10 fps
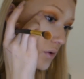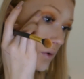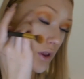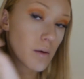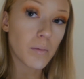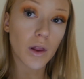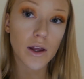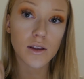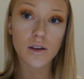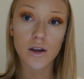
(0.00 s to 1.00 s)
It really
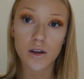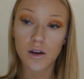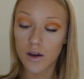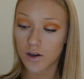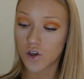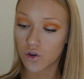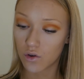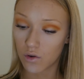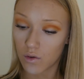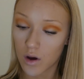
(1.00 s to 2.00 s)
blends
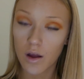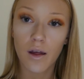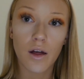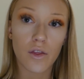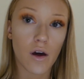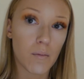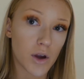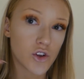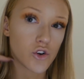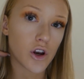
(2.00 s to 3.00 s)
into that
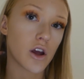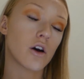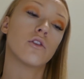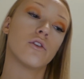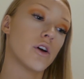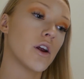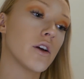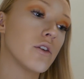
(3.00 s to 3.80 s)
mustardy color that I